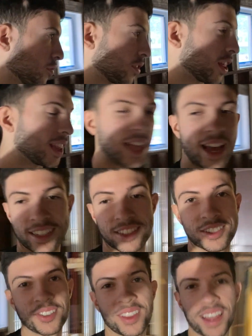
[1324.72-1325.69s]
for the
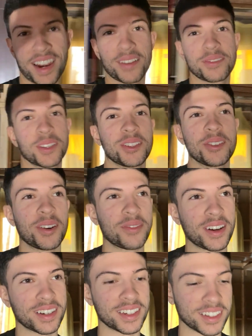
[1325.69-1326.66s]
last 2 that I have to do, I'm
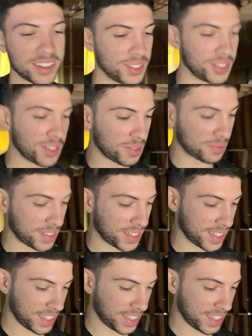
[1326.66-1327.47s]
not going to glue them.